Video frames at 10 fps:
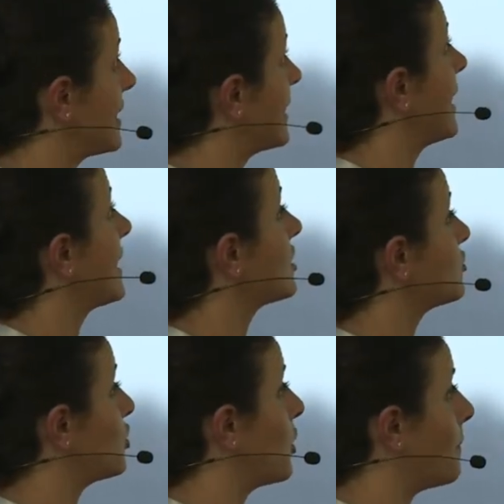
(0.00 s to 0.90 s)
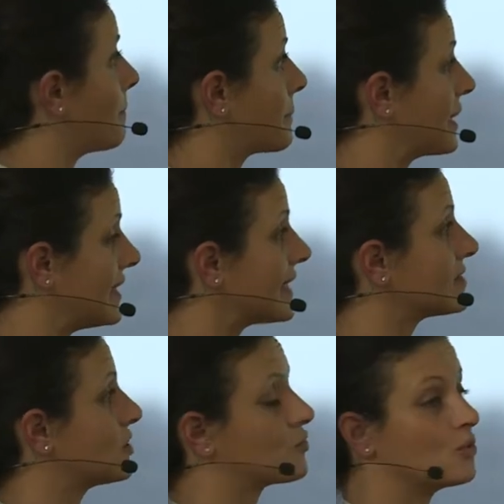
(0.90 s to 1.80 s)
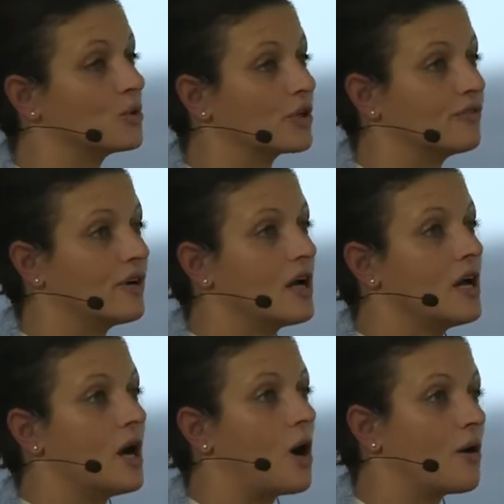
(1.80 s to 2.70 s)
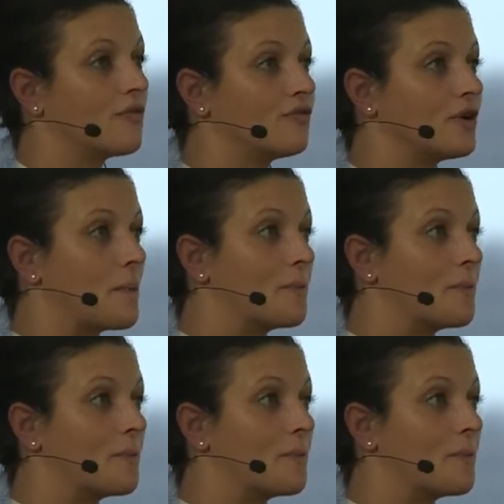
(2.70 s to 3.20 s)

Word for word: again, the predictive curve of uh,